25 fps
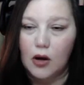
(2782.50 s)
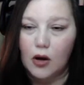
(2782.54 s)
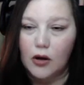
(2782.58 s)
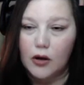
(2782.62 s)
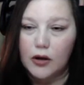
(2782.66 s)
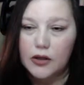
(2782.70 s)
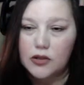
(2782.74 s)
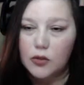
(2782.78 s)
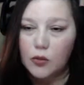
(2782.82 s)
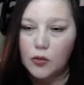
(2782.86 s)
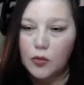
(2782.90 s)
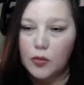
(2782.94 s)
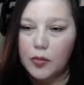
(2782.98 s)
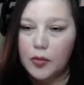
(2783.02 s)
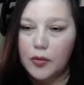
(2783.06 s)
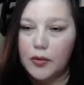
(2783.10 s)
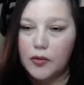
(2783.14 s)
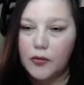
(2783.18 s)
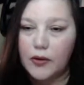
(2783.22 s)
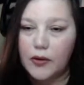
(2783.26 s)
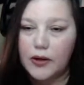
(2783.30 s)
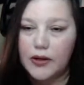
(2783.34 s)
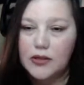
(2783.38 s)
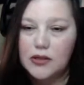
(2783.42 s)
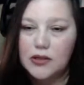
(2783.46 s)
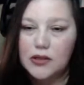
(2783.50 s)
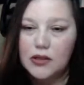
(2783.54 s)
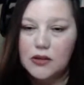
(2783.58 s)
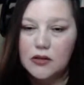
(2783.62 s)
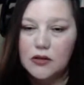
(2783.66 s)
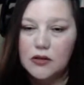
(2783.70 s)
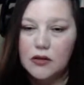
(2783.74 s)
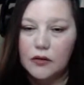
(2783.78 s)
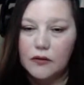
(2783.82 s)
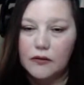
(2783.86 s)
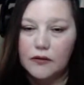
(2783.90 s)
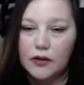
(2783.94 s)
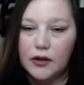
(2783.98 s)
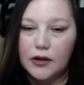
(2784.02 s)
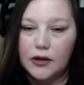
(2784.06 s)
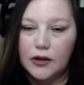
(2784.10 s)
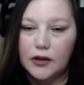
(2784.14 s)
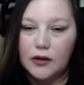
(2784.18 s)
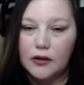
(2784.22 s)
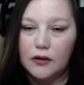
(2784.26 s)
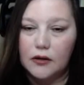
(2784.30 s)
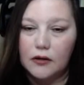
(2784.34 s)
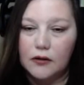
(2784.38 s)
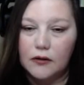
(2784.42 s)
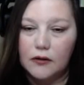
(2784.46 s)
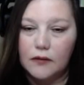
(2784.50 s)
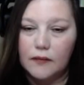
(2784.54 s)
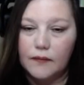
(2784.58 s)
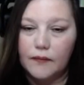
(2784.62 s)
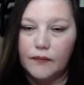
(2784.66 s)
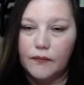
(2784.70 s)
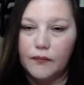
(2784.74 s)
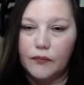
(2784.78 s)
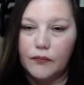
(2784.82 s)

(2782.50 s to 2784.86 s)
Okay, so we'll put the rice seeds over here.